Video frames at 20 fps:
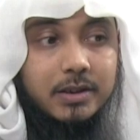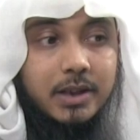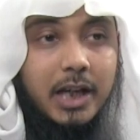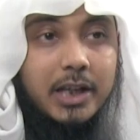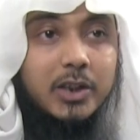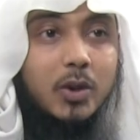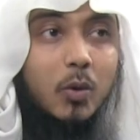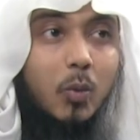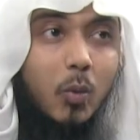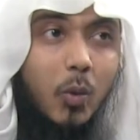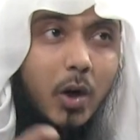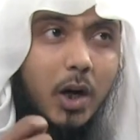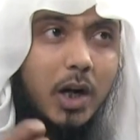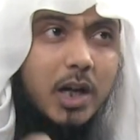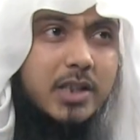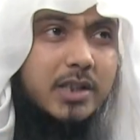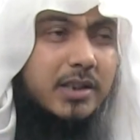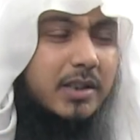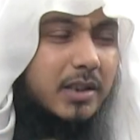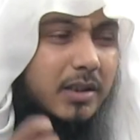And the
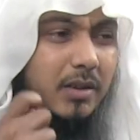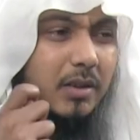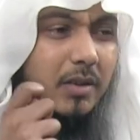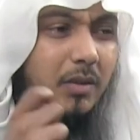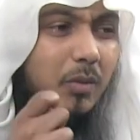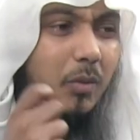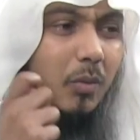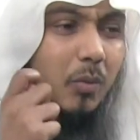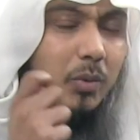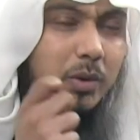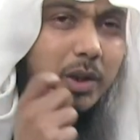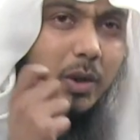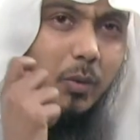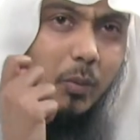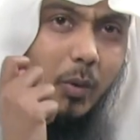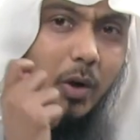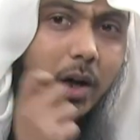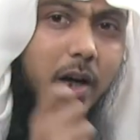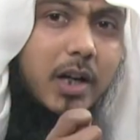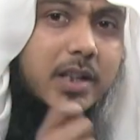worst
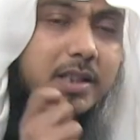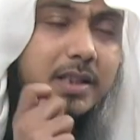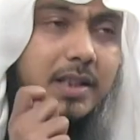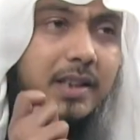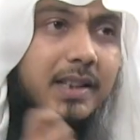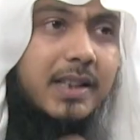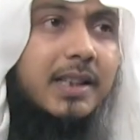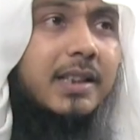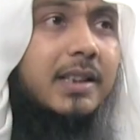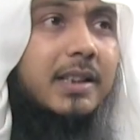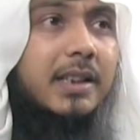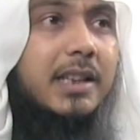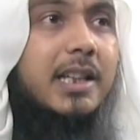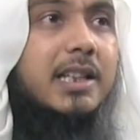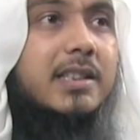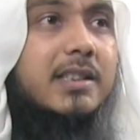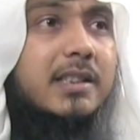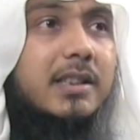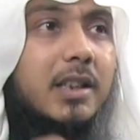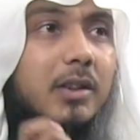thing
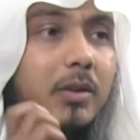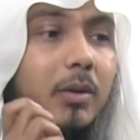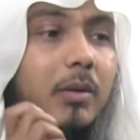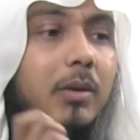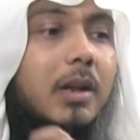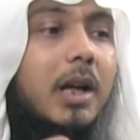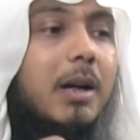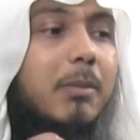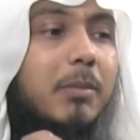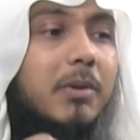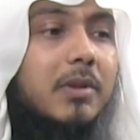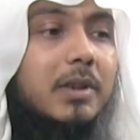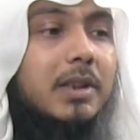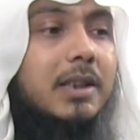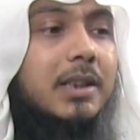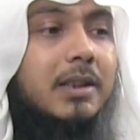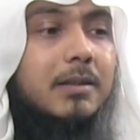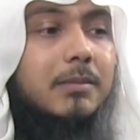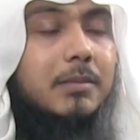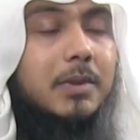is that Tullabul
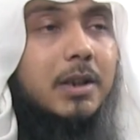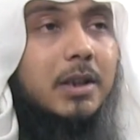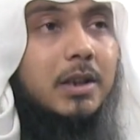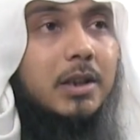Ilm